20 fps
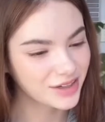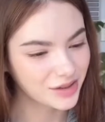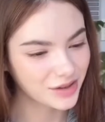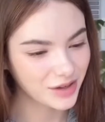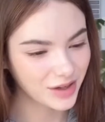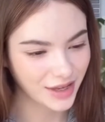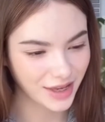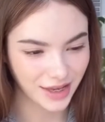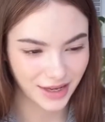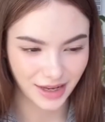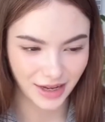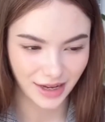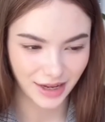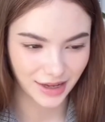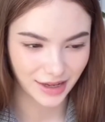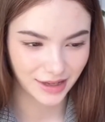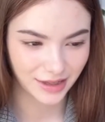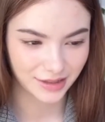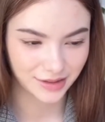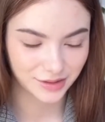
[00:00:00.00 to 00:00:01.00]
And
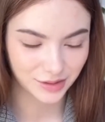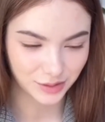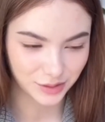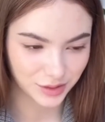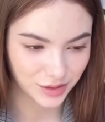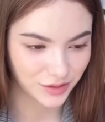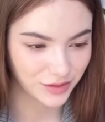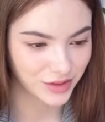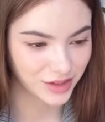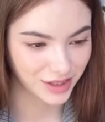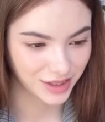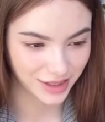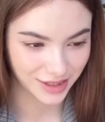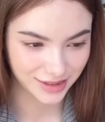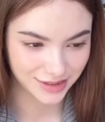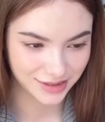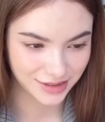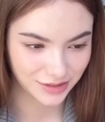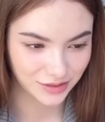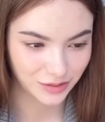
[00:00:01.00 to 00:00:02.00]
I don't even
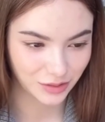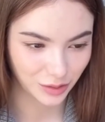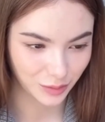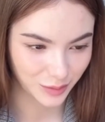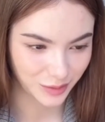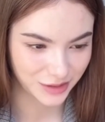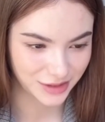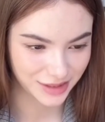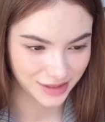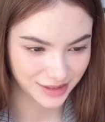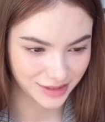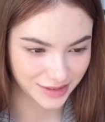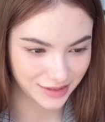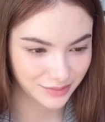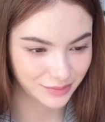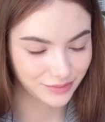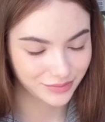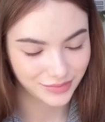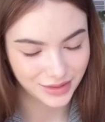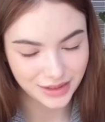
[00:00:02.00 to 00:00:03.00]
hit 4%,
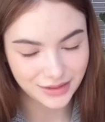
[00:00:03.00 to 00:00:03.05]
but